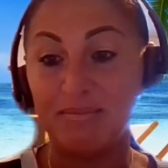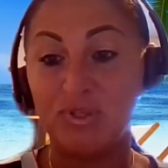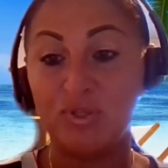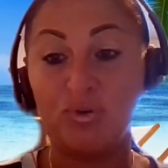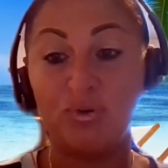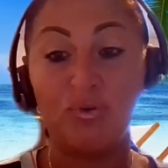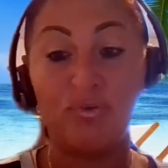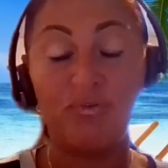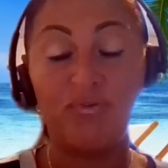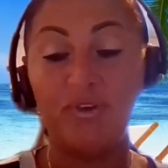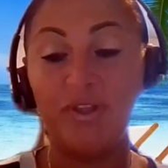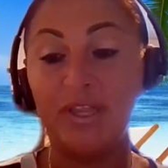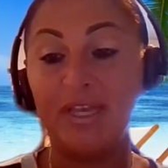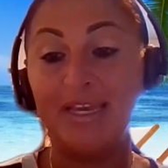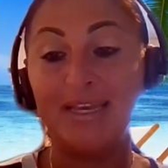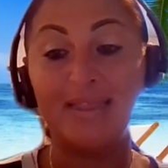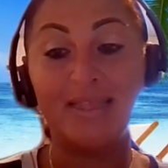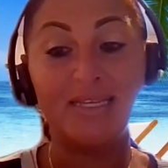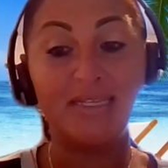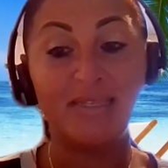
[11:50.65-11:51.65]
So you're
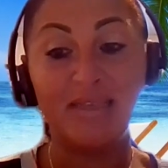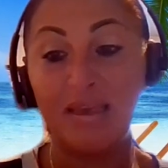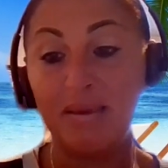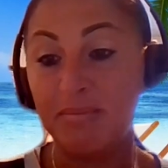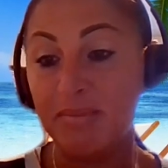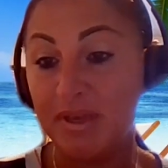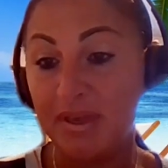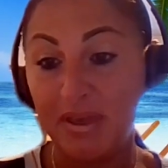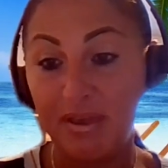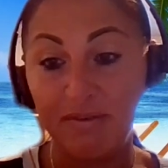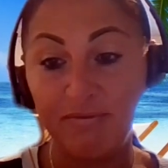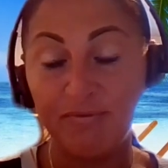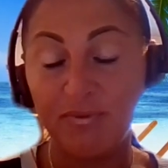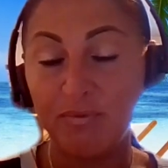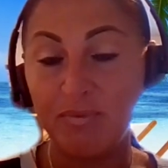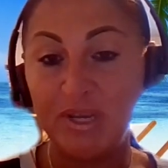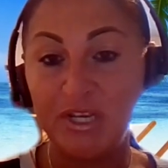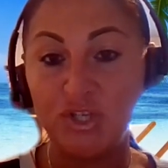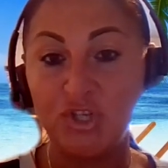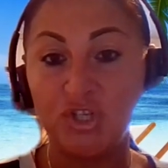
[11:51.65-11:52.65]
filling in the same
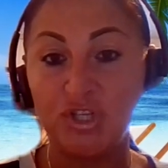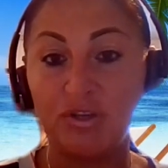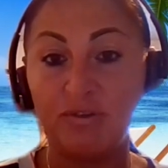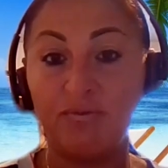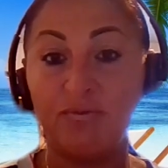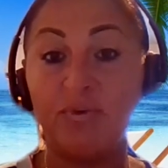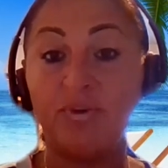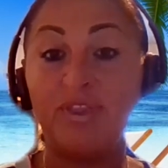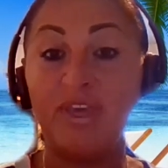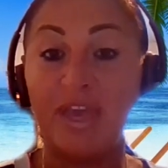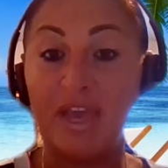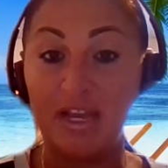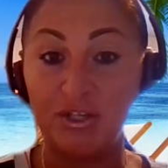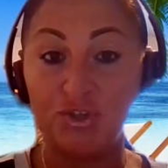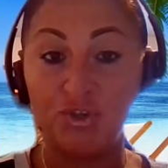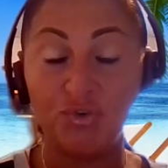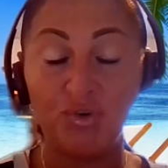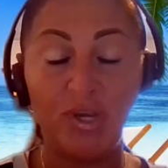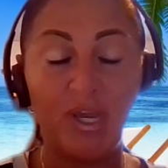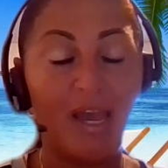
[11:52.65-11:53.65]
information for the
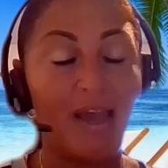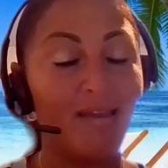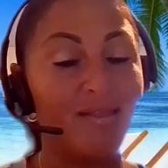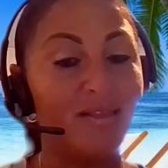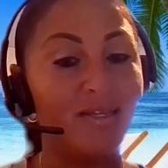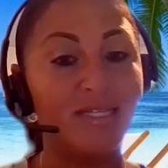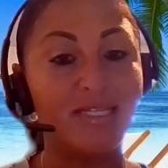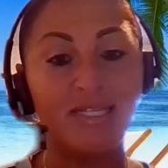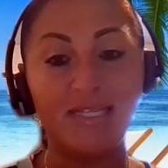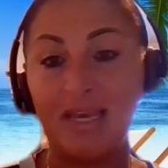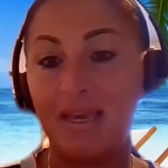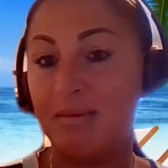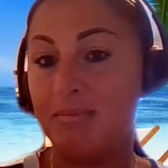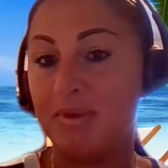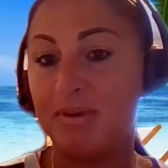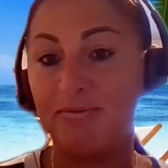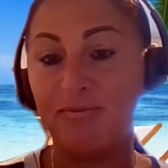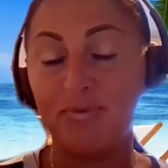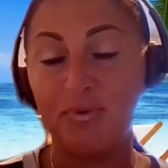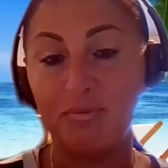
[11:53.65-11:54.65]
entry and the same
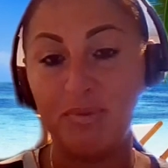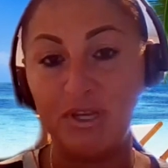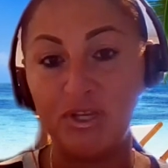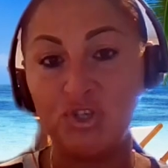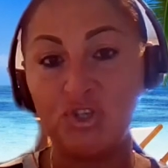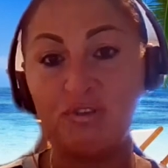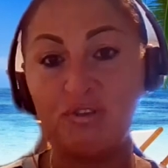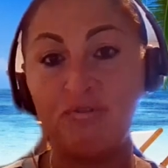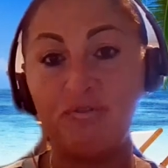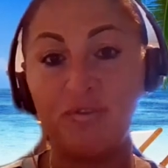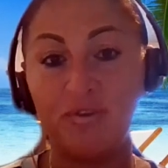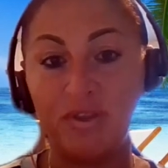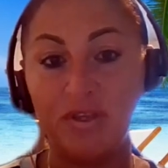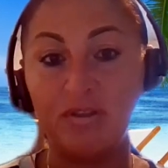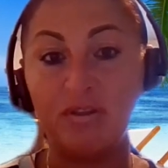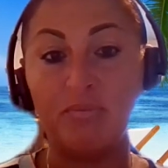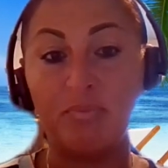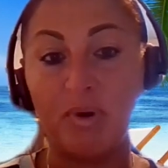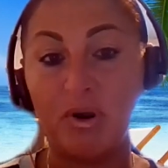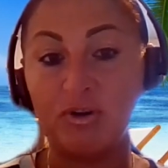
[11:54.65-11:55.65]
information for the
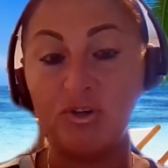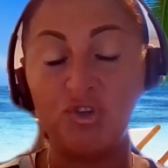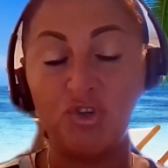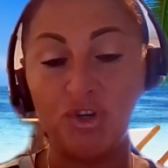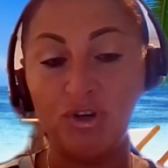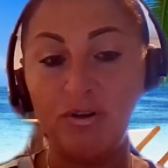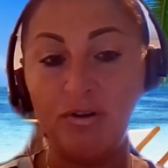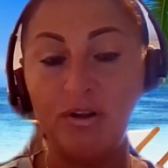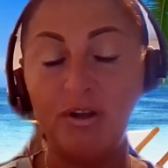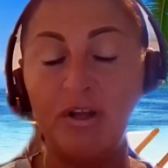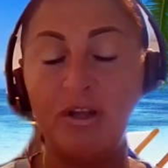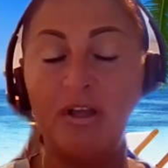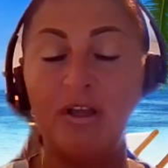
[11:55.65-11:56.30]
departure.